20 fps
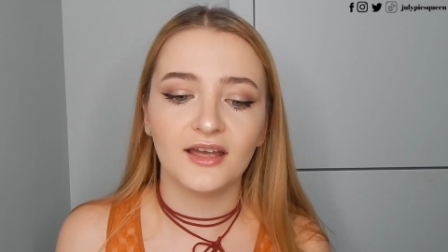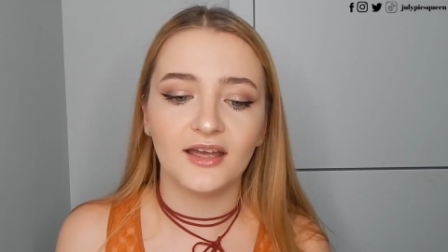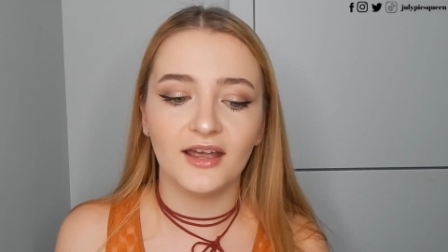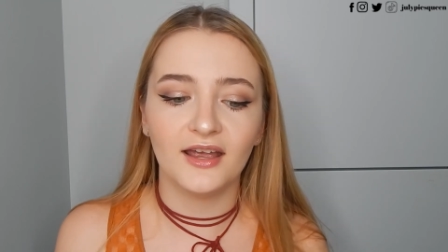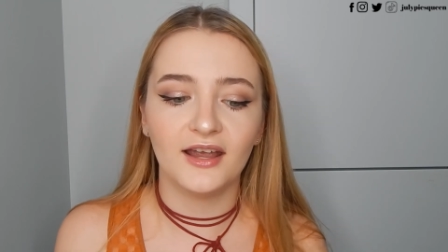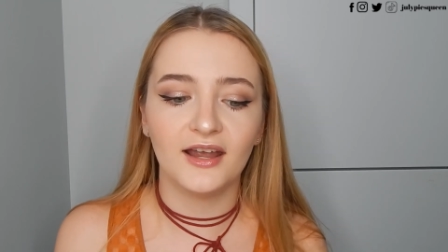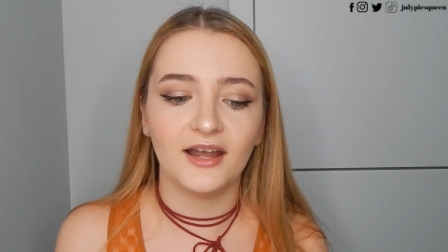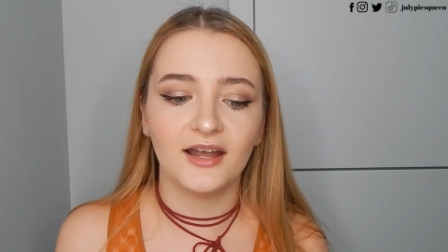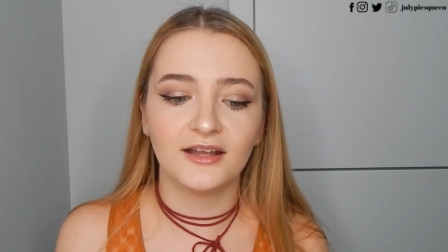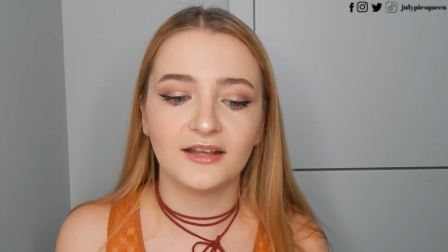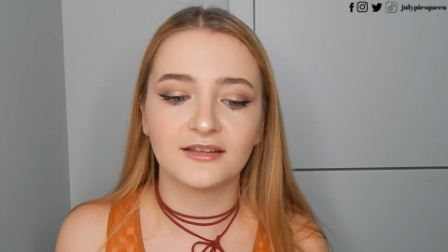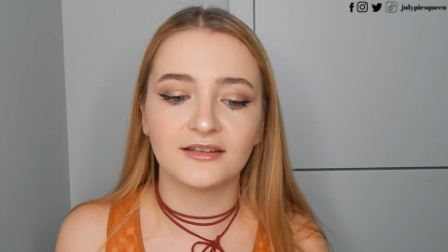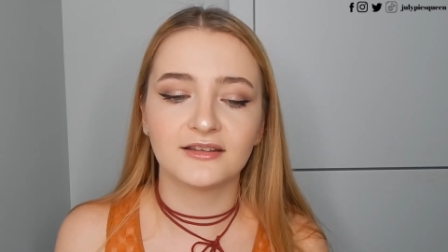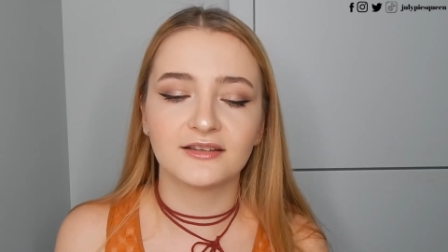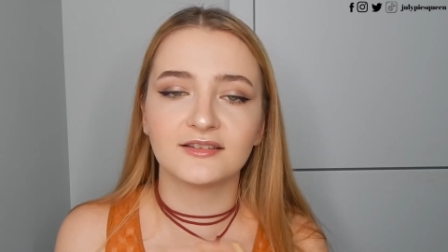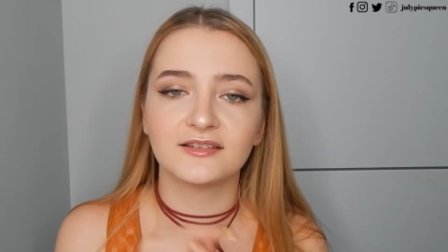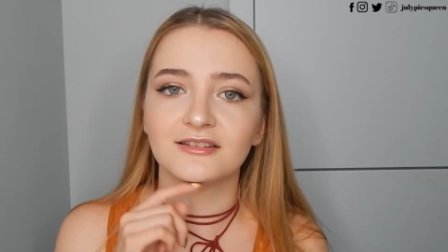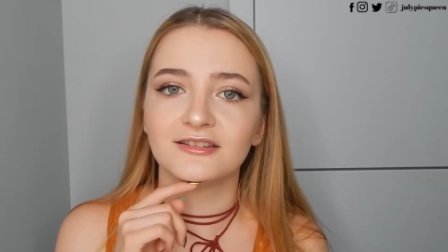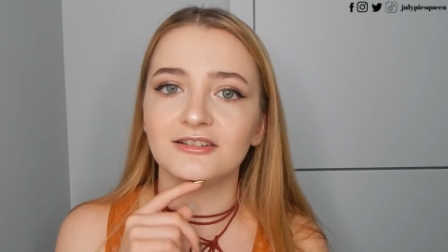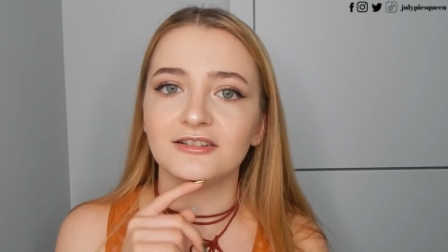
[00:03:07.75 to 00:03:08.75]
and
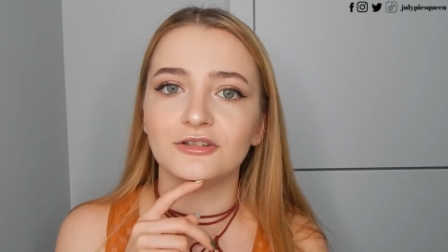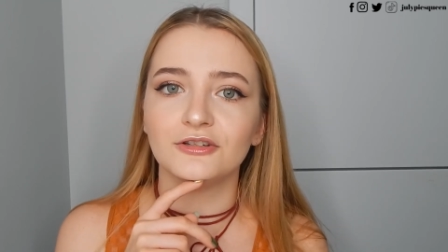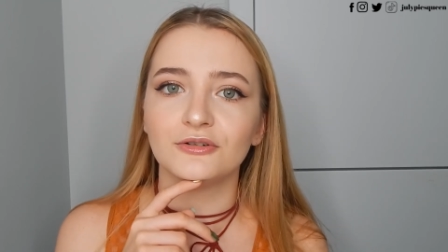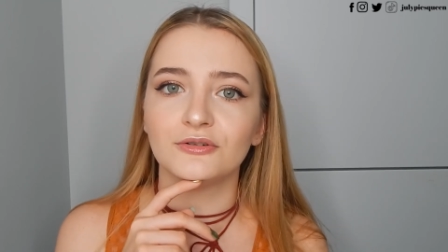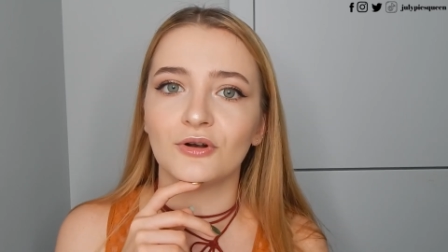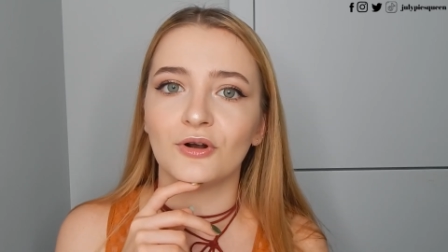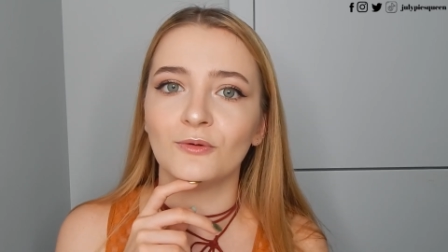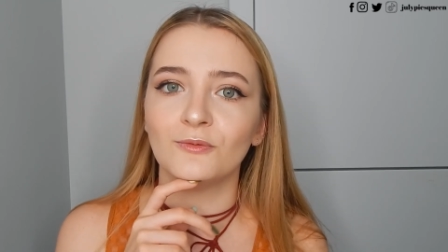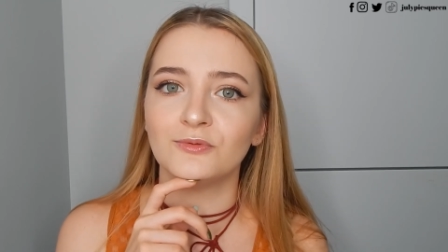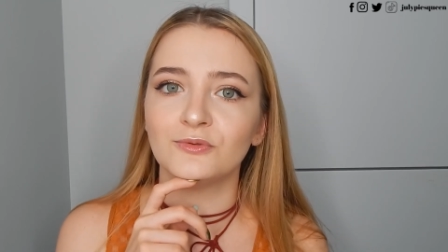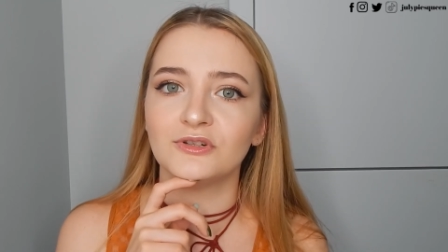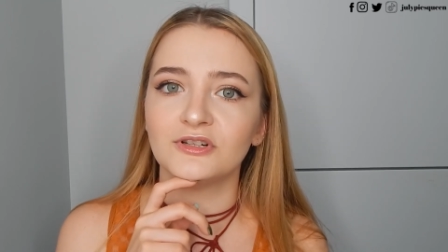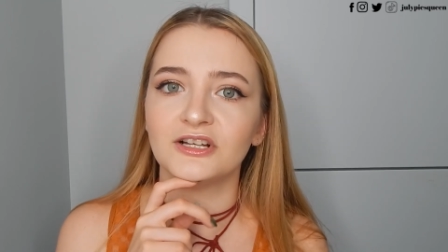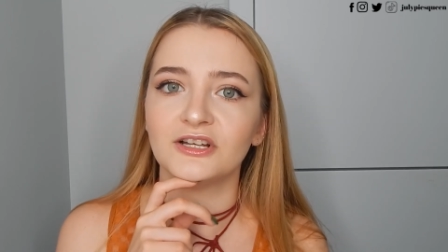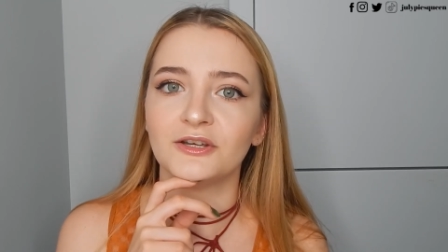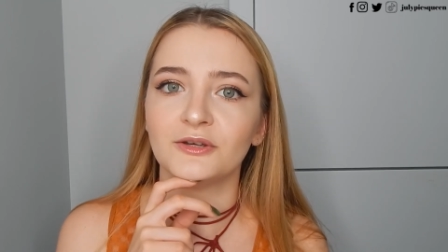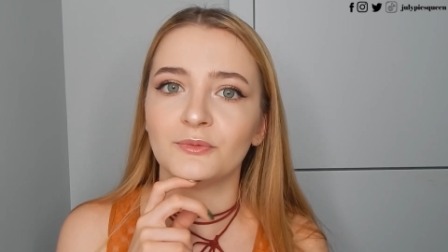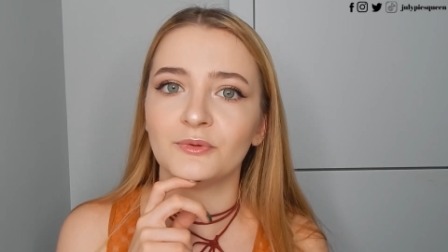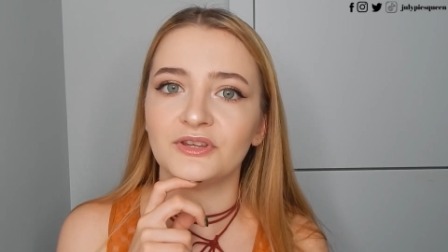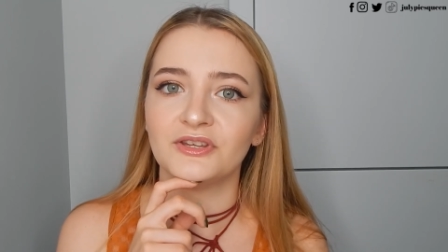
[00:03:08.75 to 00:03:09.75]
see you
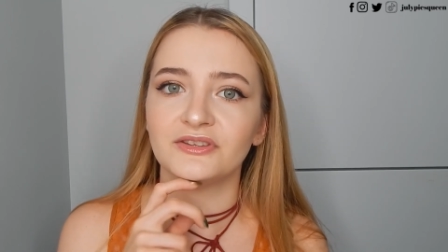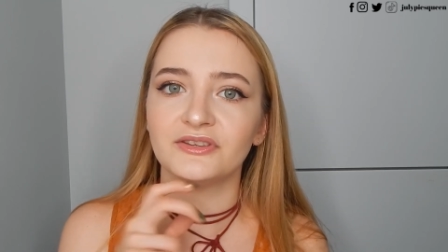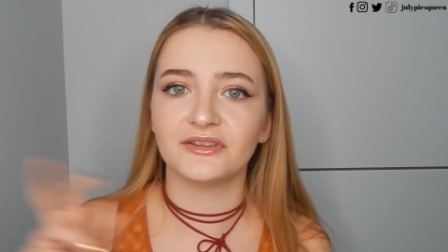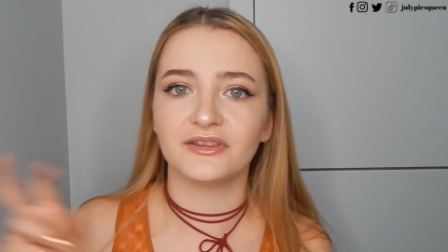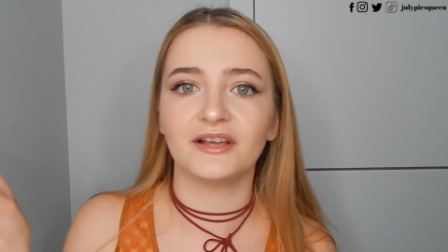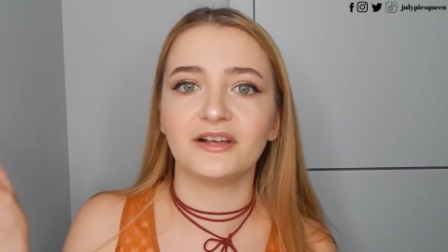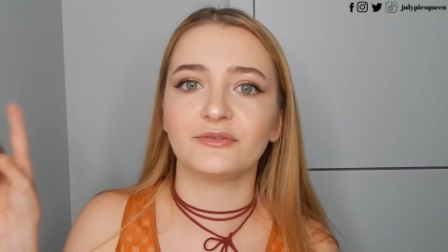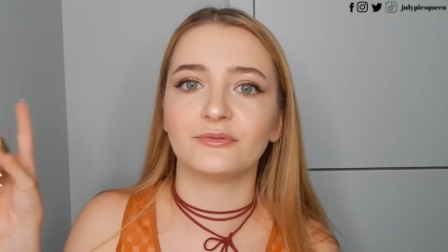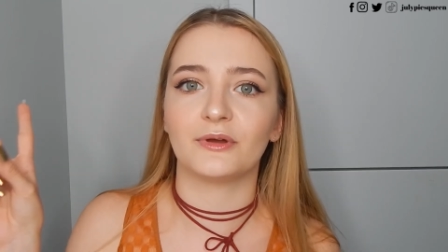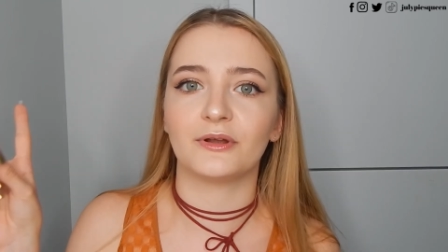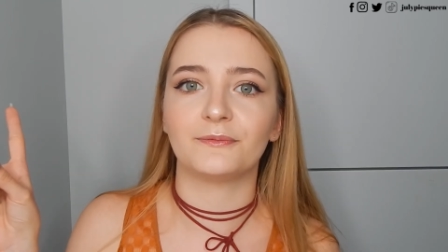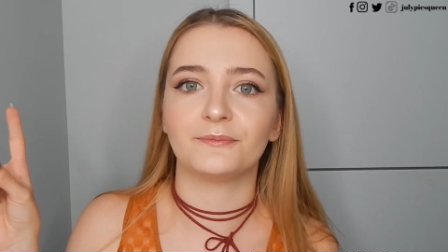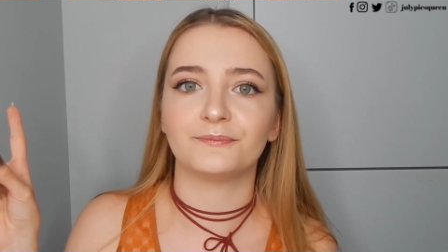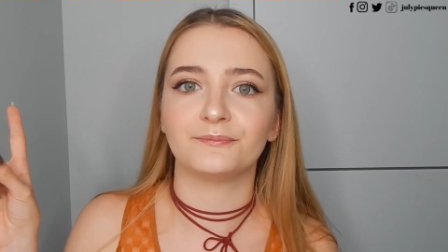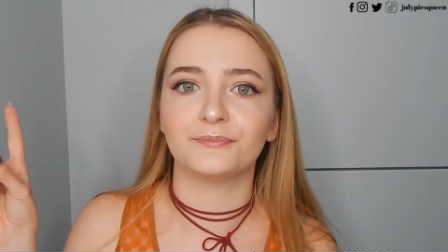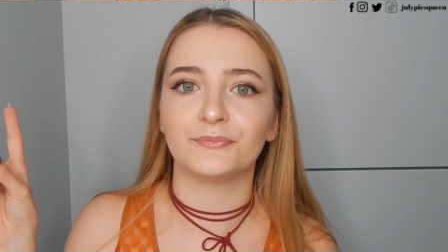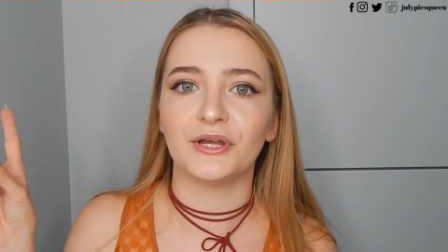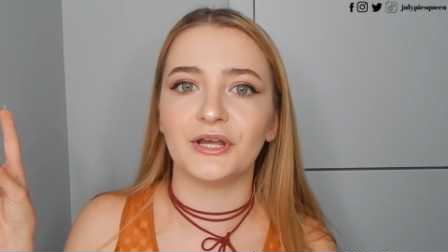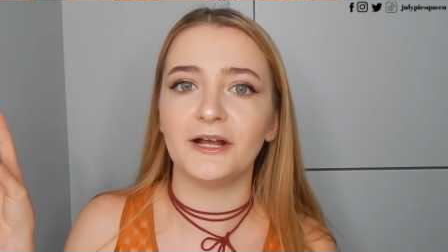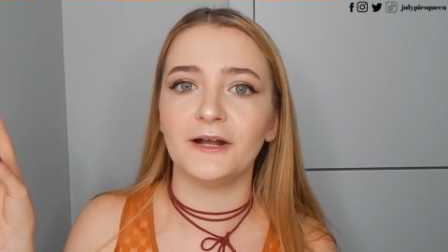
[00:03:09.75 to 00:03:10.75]
hopefully within the next one
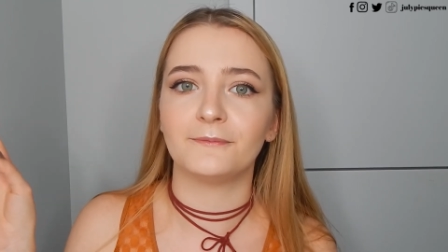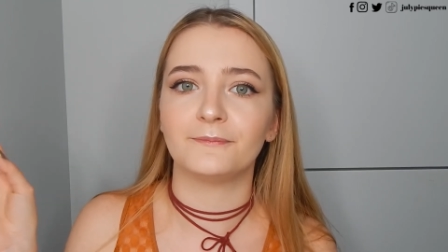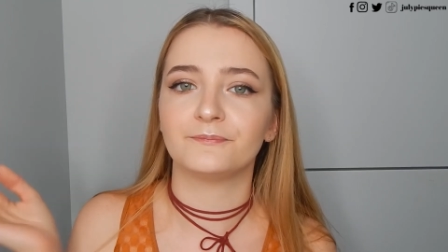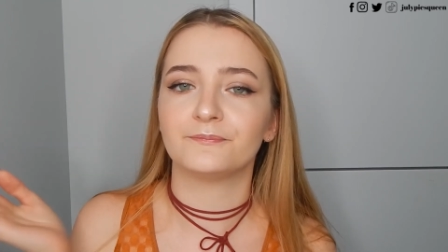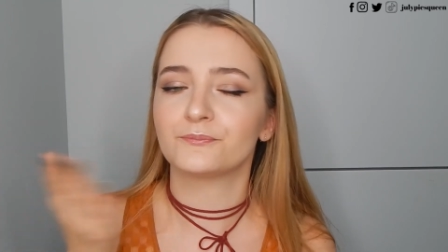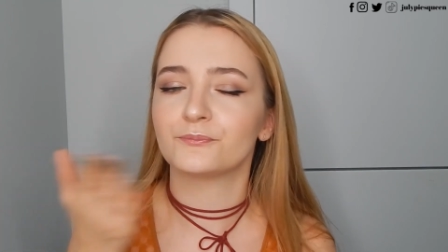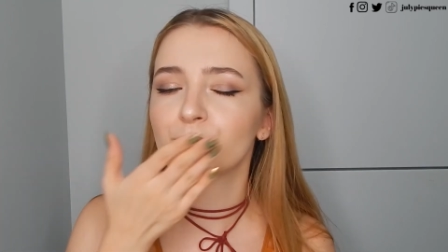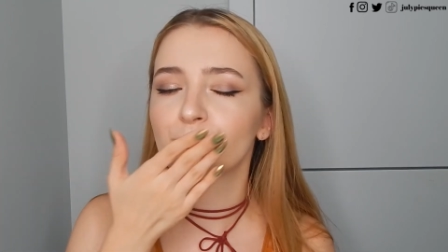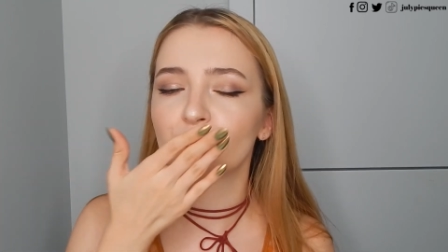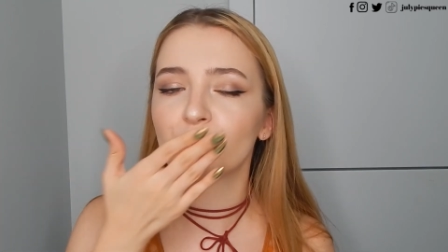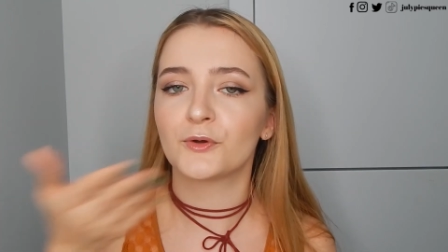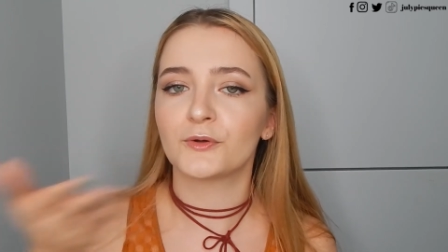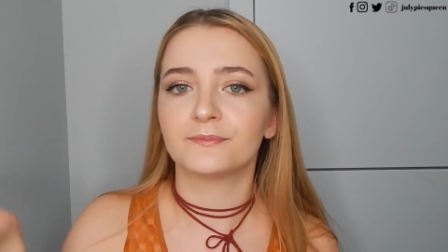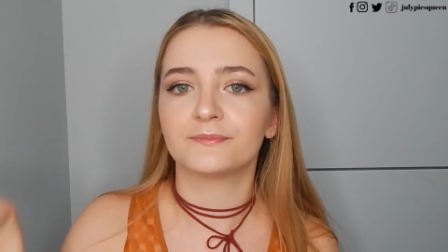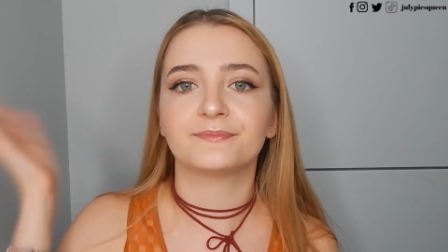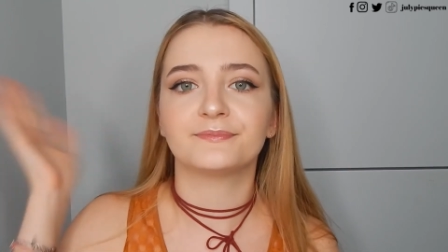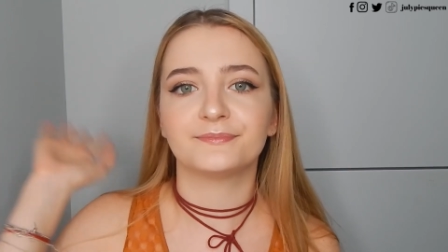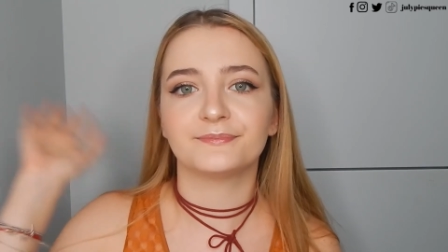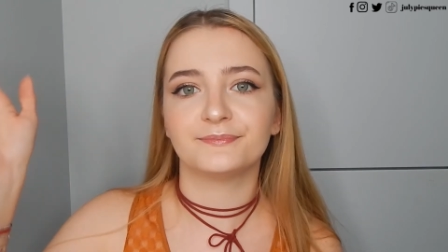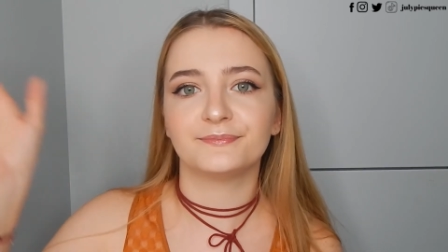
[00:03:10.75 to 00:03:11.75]
but yeah
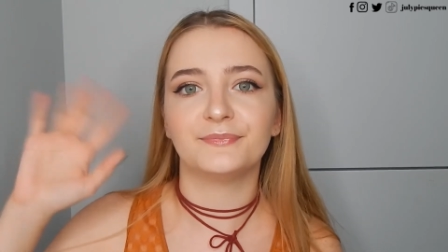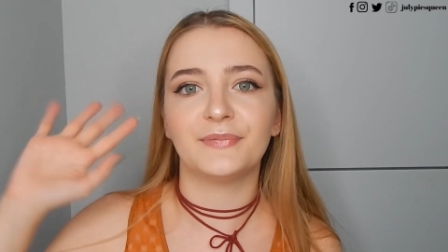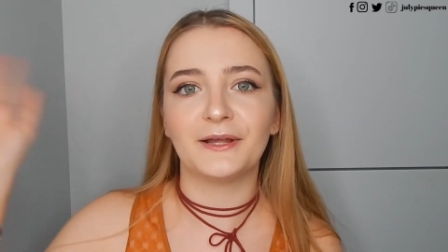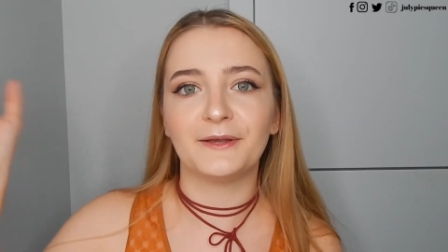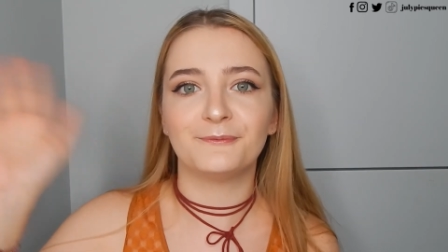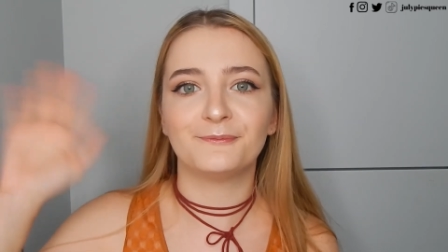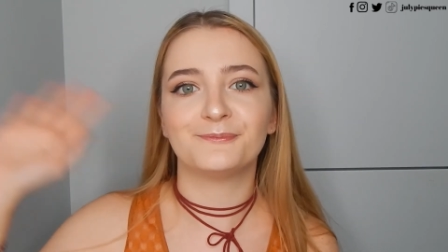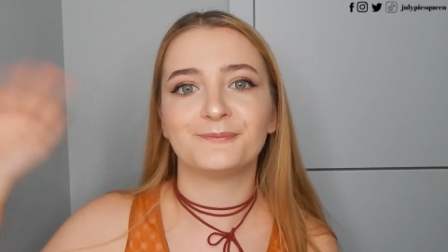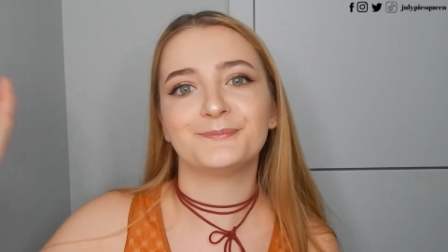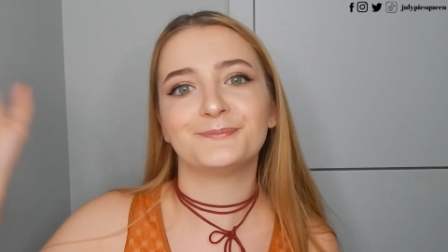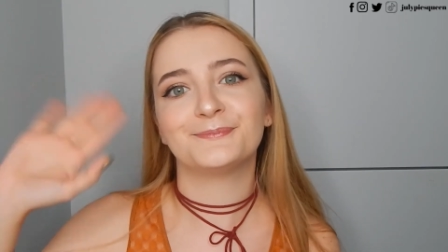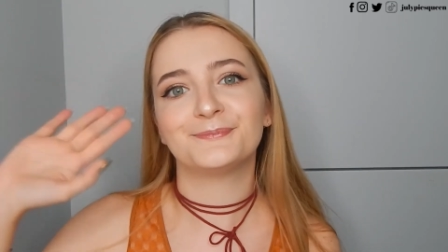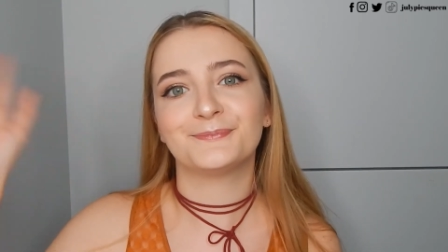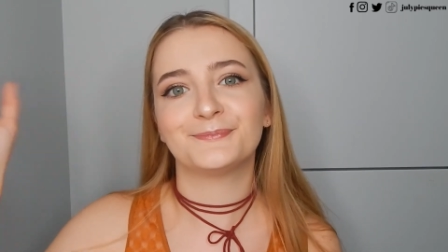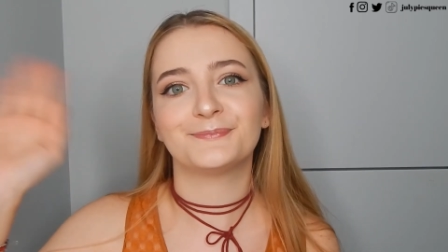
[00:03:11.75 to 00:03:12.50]
bye